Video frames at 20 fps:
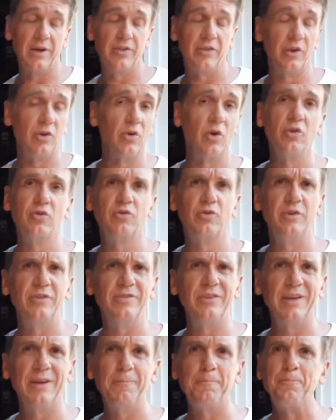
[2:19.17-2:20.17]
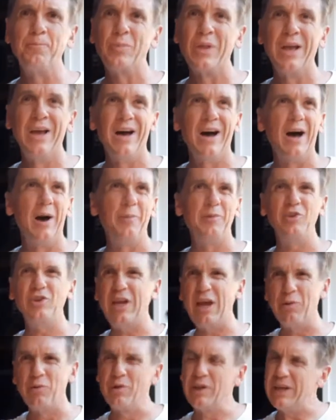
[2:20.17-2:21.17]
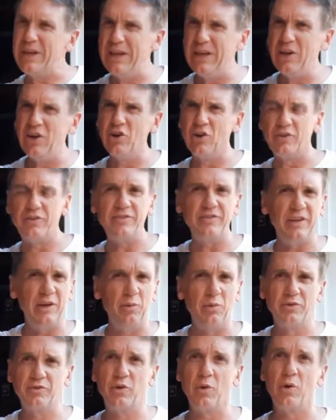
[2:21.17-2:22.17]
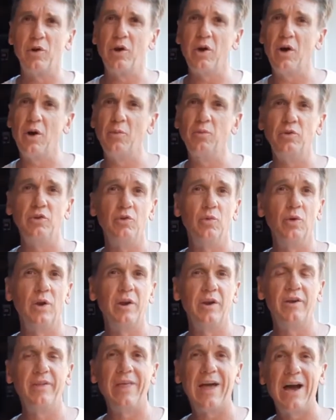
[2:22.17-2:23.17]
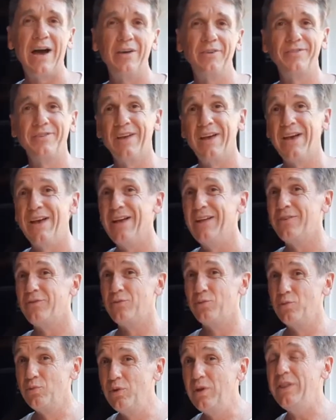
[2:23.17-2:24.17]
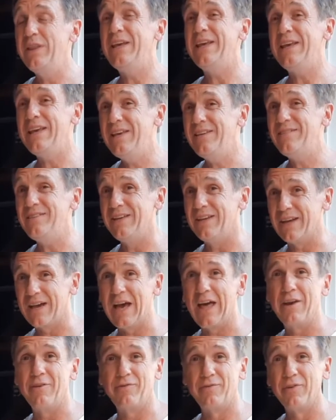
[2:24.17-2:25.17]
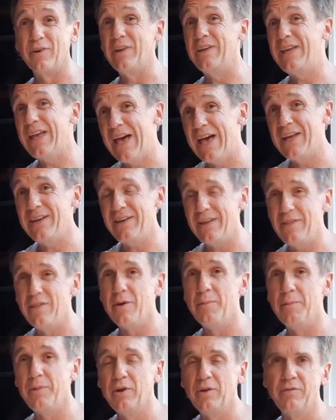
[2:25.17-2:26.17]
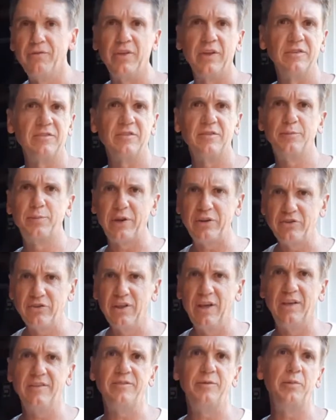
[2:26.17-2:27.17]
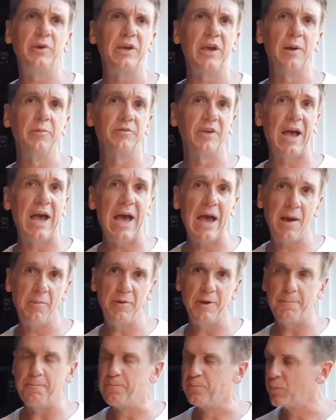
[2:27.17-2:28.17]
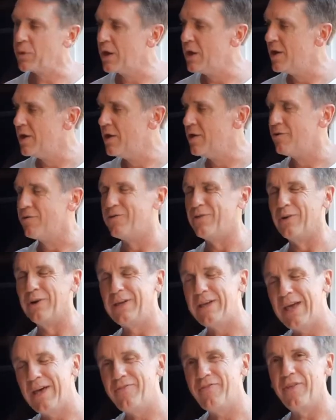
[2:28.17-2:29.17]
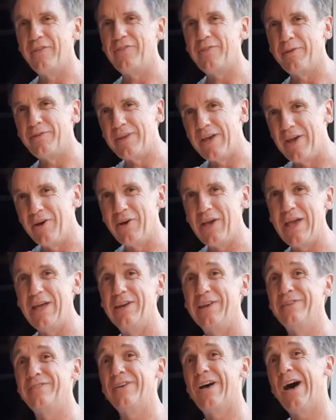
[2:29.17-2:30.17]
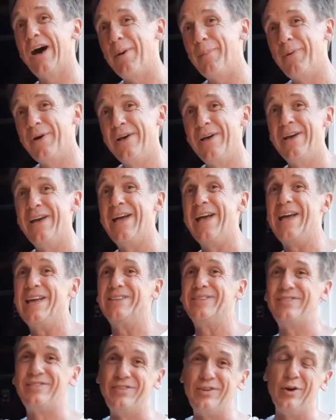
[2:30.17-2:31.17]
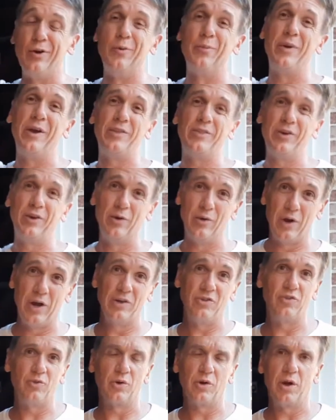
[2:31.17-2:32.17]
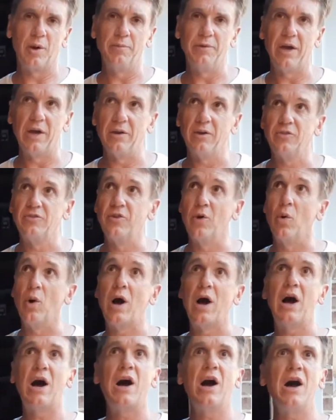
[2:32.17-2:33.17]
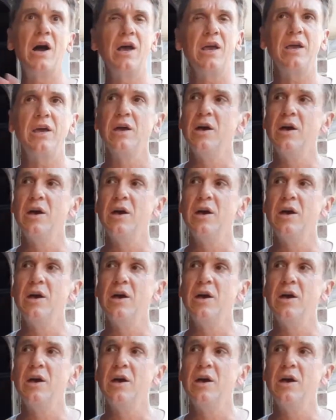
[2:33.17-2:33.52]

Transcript: groceries in, and you can't really hear or see what's going on when you run into the house, it's really easy to kind of forget in the middle of things, especially as it becomes a habit, forget that the tailgate is up and still make the garage door come down. So I